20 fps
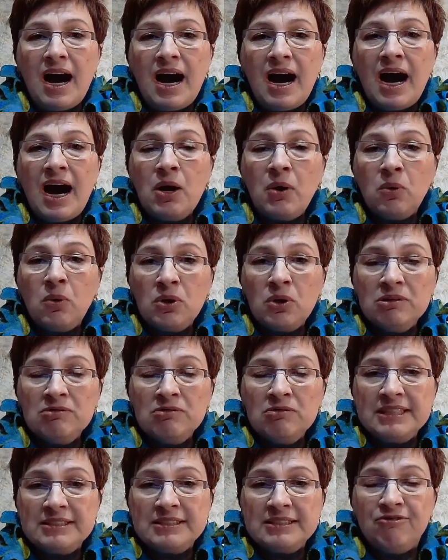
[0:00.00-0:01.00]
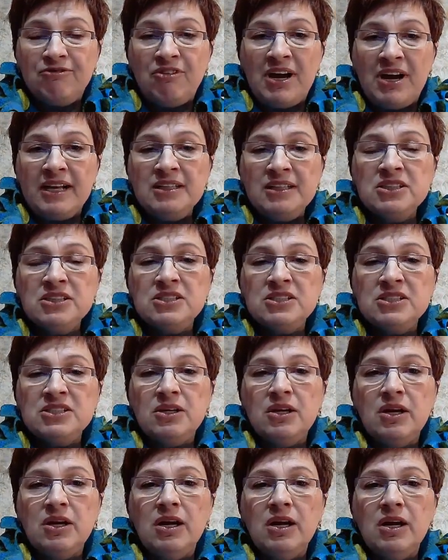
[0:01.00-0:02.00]
I always felt
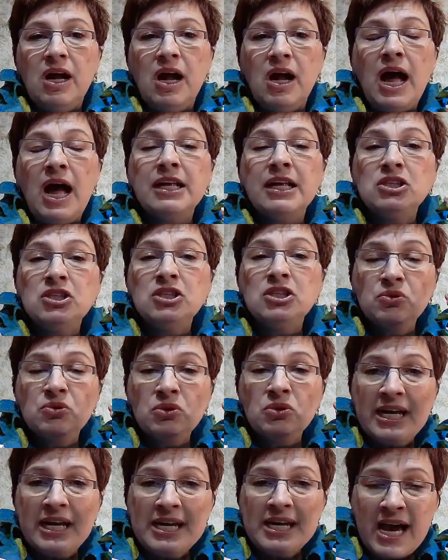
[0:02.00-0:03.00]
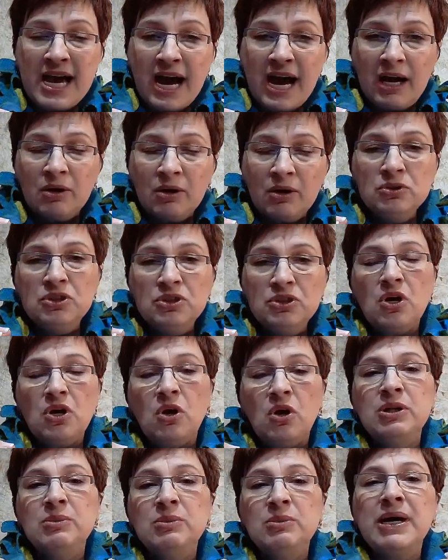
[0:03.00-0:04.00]
and do layout
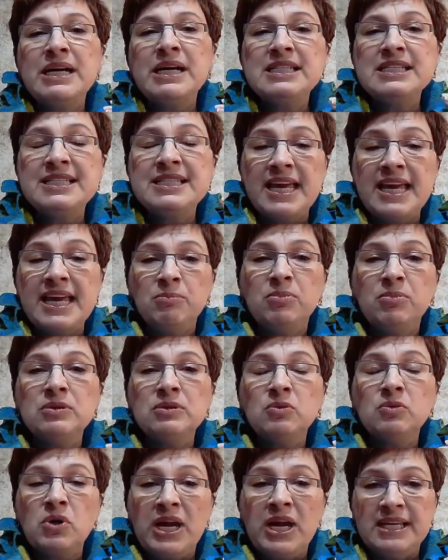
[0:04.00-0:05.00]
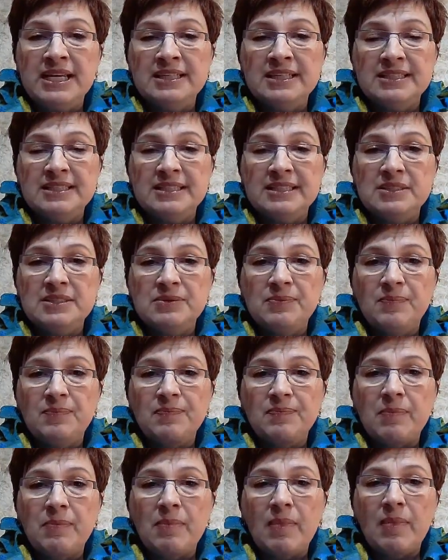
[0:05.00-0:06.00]
on my table raised.
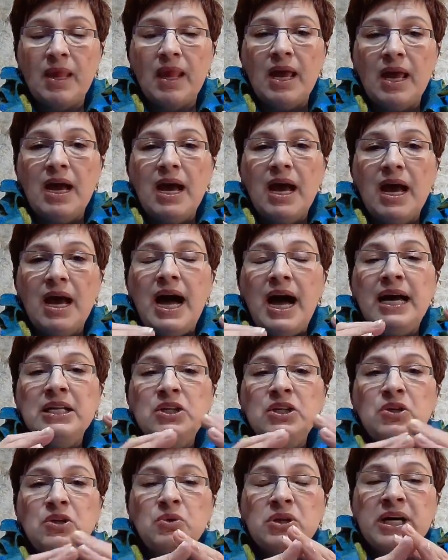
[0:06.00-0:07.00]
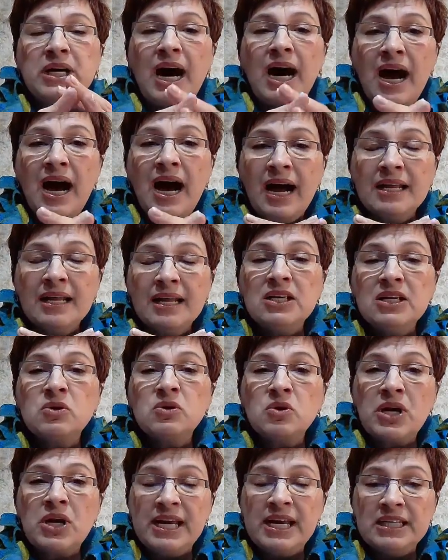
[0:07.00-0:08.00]
And you can
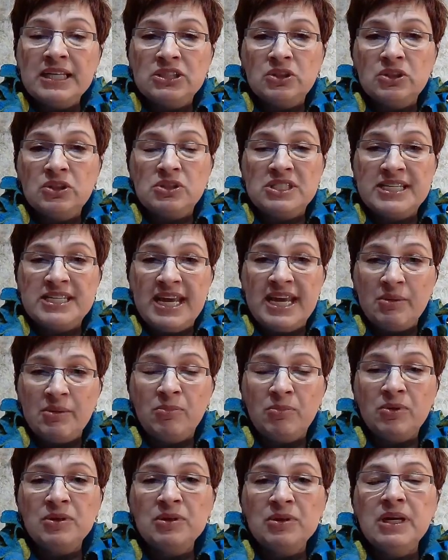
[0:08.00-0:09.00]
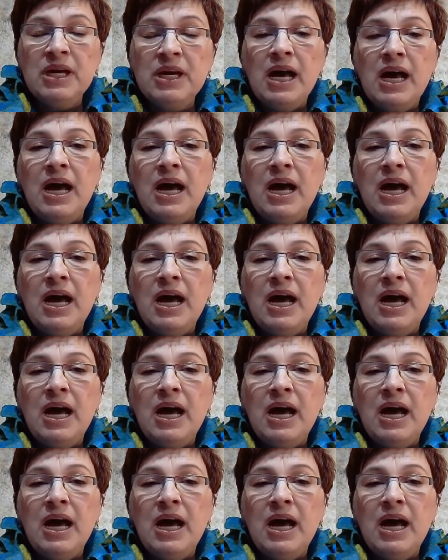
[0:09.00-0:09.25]
raise your table.